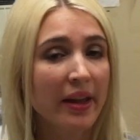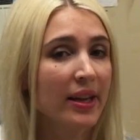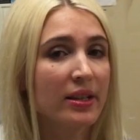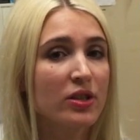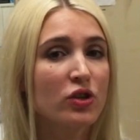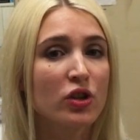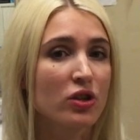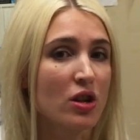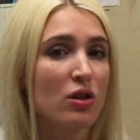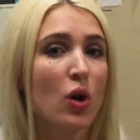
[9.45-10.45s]
and that's
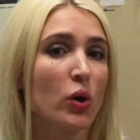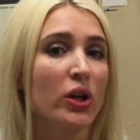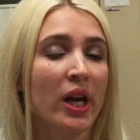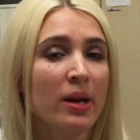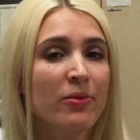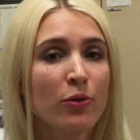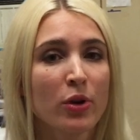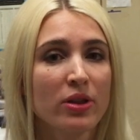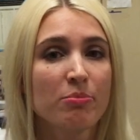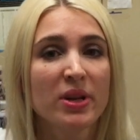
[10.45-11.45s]
just a longer name
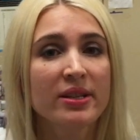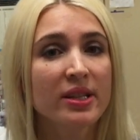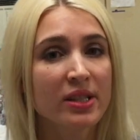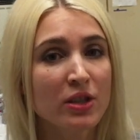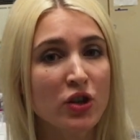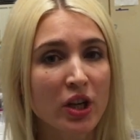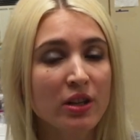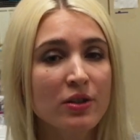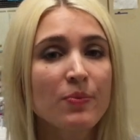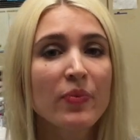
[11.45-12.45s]
for the P16
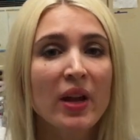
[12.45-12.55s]
gene.